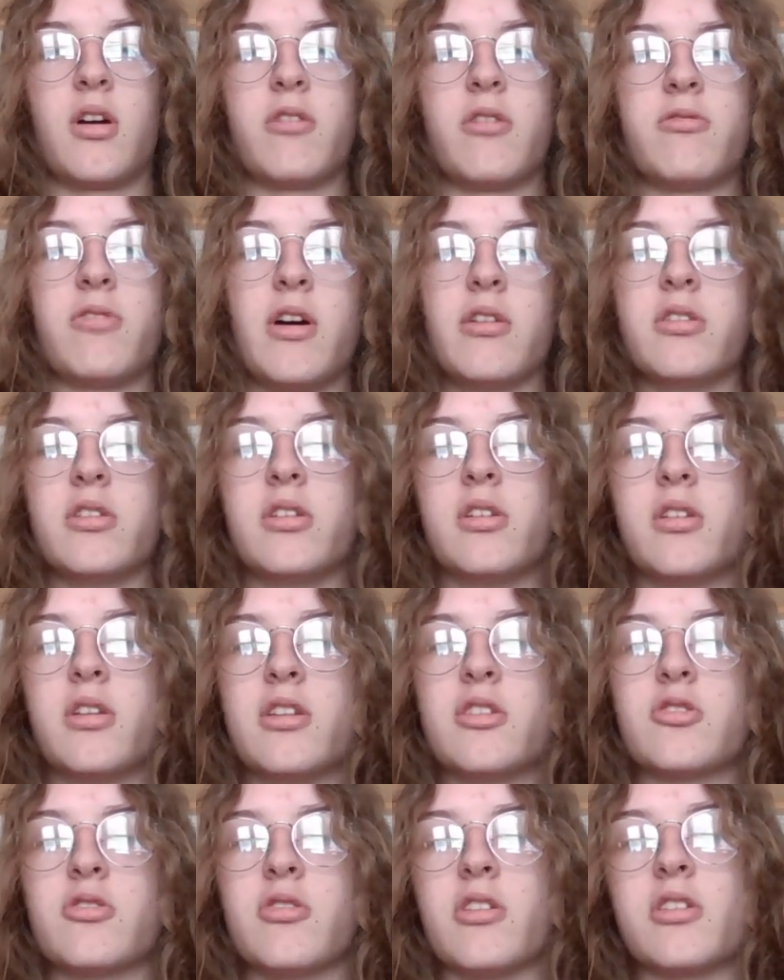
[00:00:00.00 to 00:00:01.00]
I found it
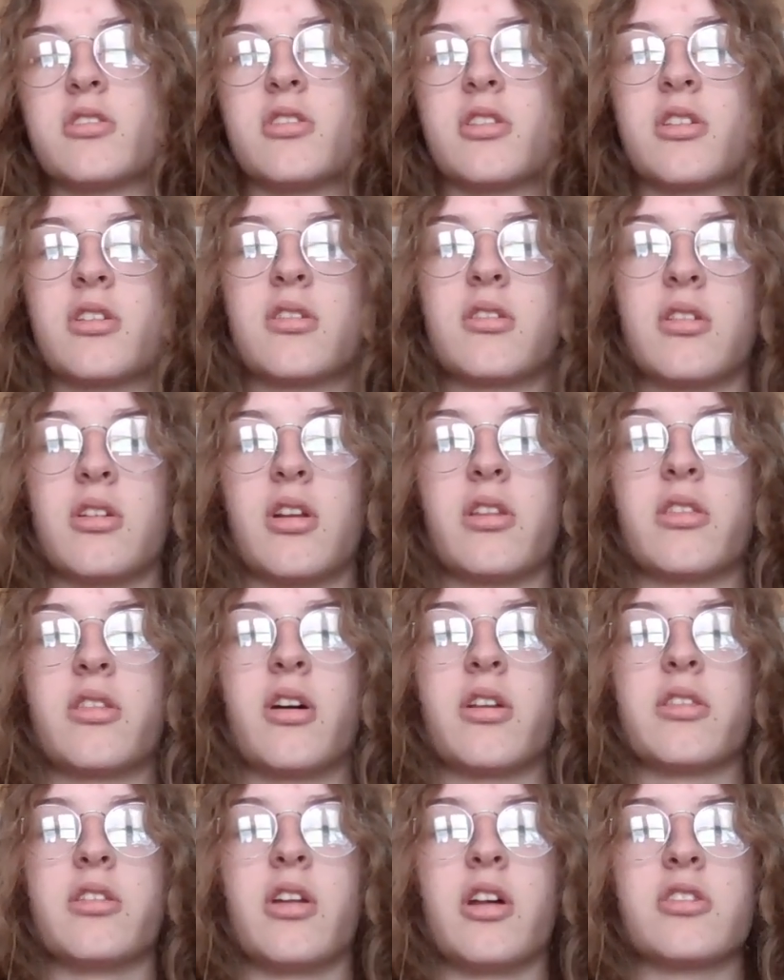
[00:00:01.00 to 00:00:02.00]
interesting and I
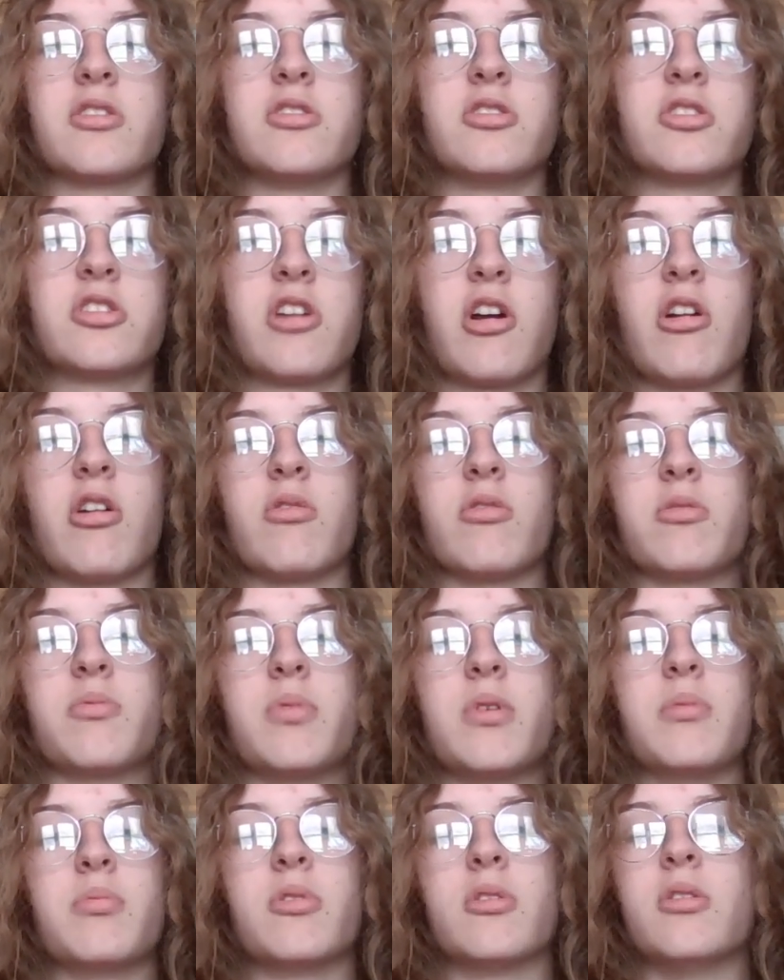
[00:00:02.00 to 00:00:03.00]
thought that I should share it with
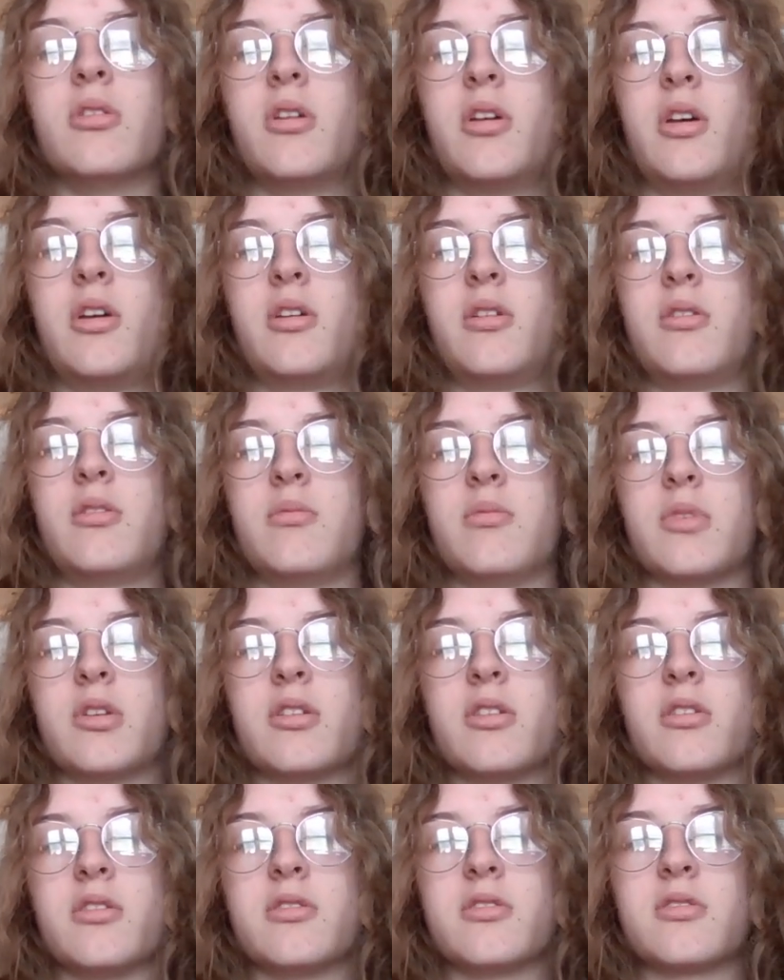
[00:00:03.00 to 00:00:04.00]
people
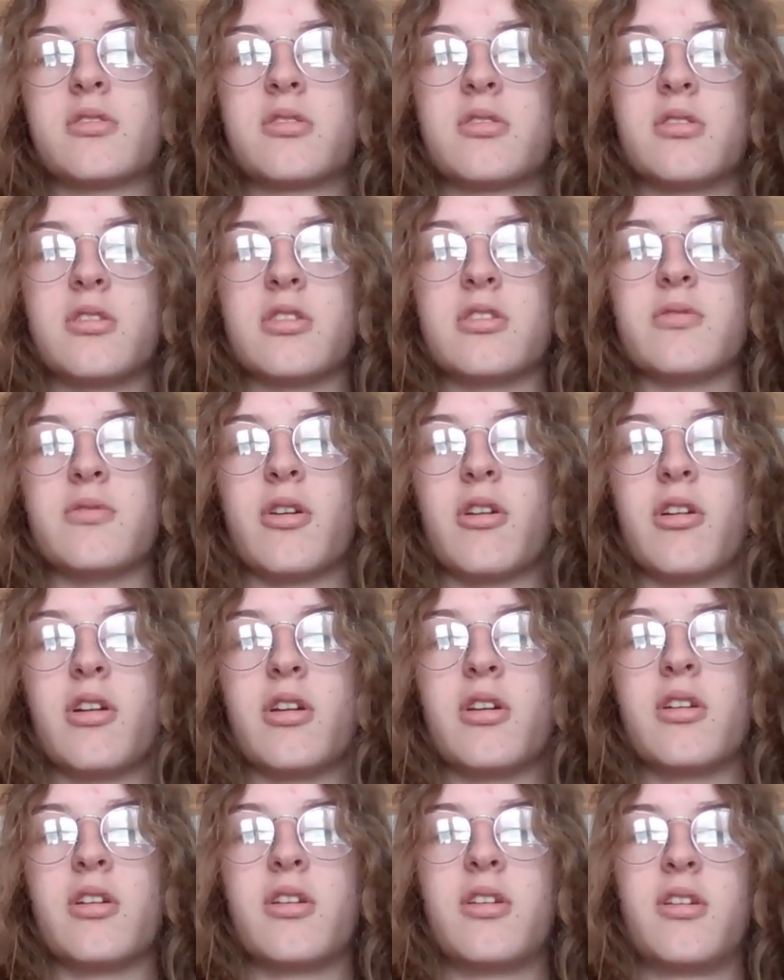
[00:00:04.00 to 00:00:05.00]
because it's a
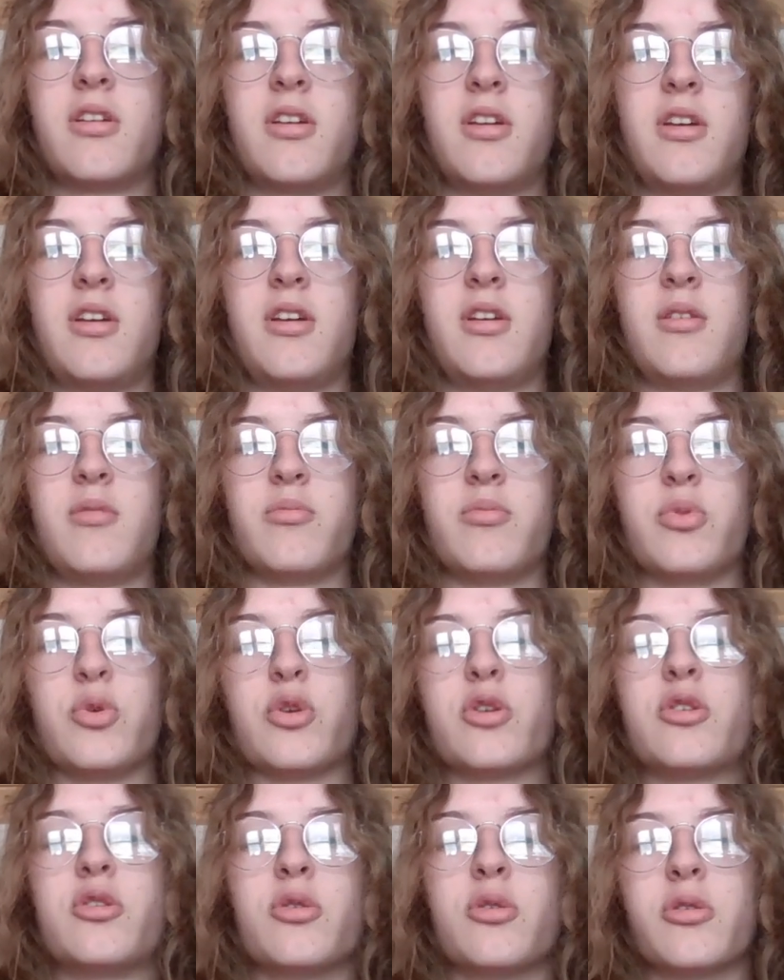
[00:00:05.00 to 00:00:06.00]
very
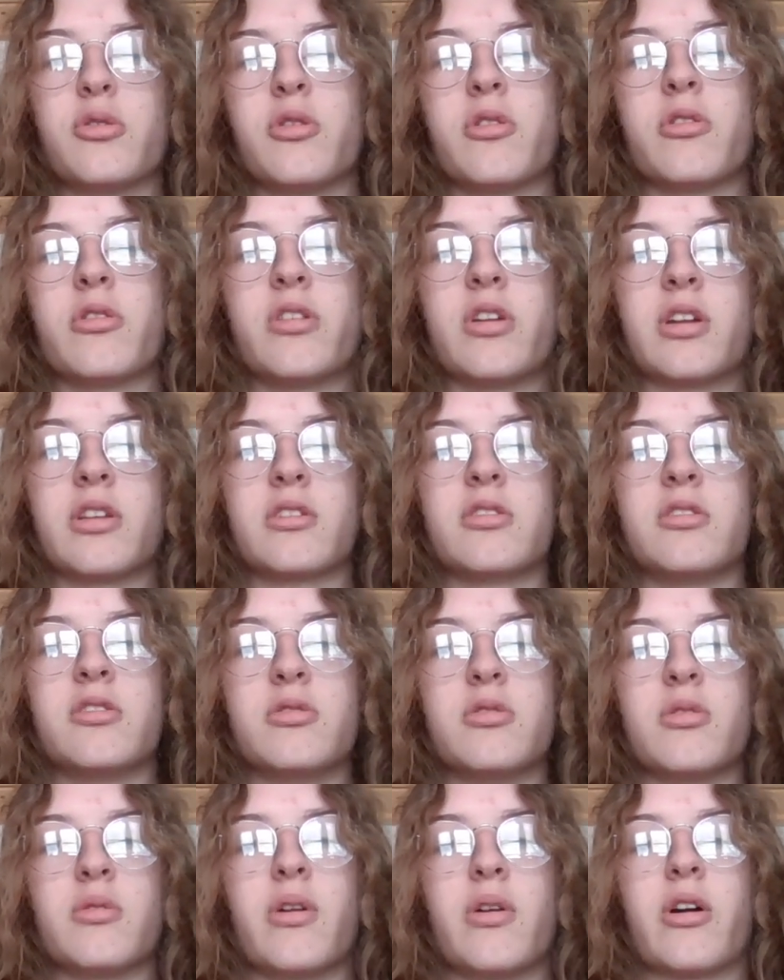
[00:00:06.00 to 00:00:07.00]
peculiar thing to
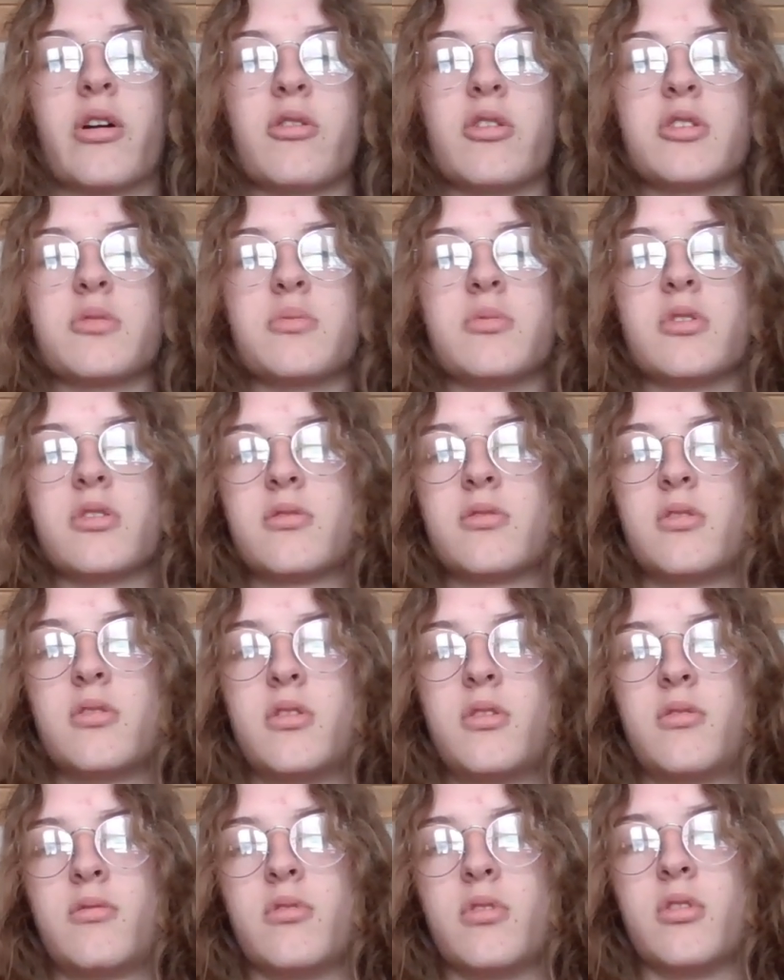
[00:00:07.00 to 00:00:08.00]
do around Christmas
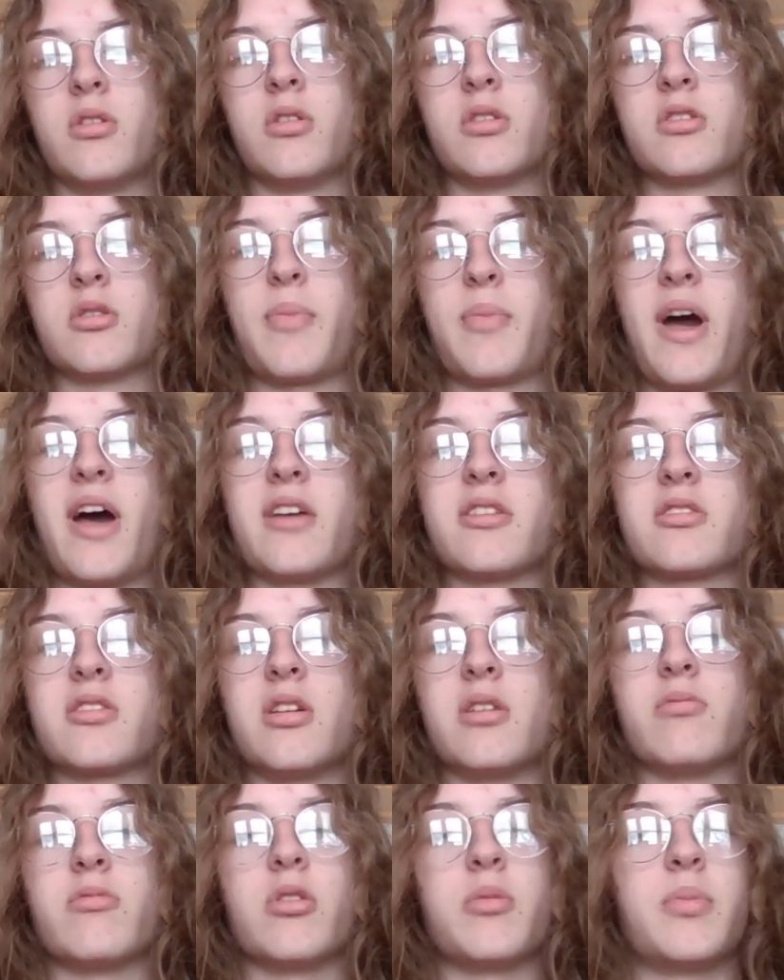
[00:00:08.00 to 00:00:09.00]
as a
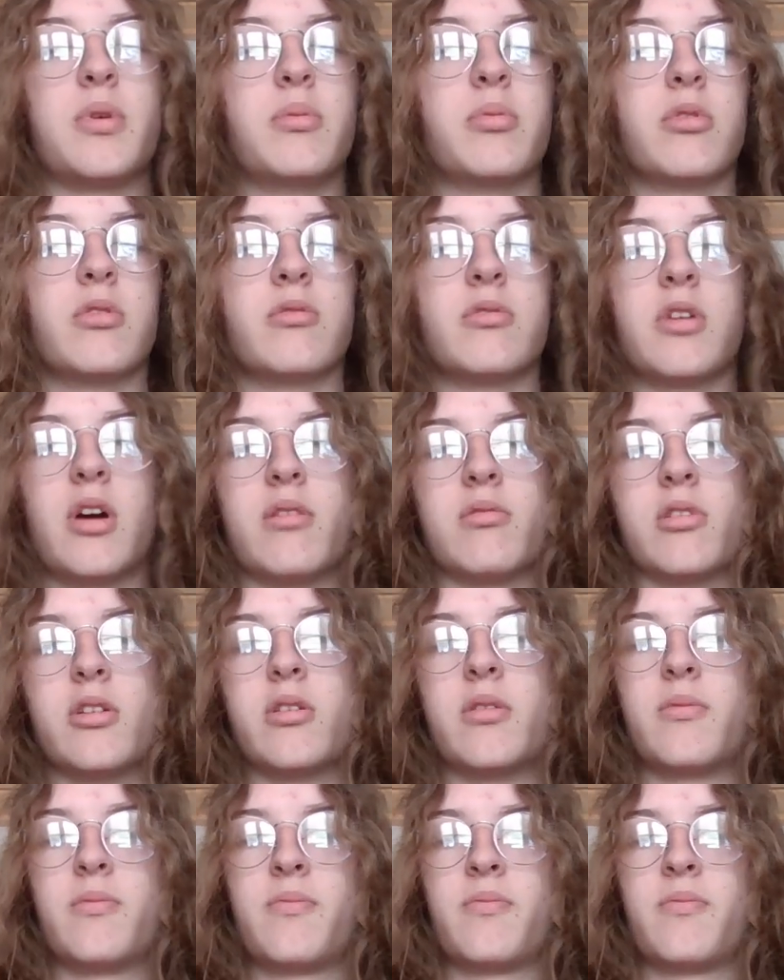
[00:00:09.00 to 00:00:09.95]
pastime for the people of Gavle.